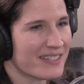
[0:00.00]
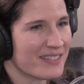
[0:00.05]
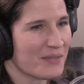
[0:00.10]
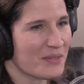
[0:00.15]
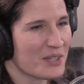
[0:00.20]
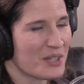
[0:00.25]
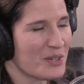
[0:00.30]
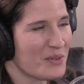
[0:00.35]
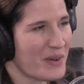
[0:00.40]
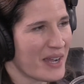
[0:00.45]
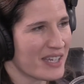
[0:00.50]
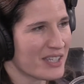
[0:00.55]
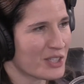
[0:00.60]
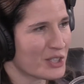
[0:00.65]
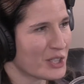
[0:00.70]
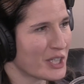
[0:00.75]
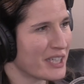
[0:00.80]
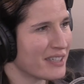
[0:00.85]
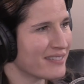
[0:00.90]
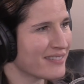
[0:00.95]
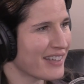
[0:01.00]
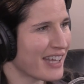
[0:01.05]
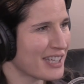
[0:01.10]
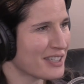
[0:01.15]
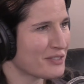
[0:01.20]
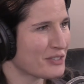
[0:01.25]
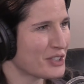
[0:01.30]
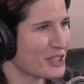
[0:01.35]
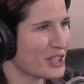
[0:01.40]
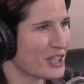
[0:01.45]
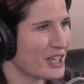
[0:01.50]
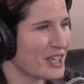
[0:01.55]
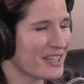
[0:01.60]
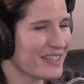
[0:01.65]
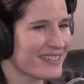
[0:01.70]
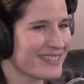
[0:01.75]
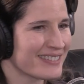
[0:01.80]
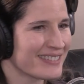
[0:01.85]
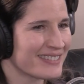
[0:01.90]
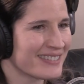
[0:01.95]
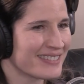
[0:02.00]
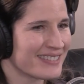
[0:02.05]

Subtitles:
It's a 2-way street. That's for sure.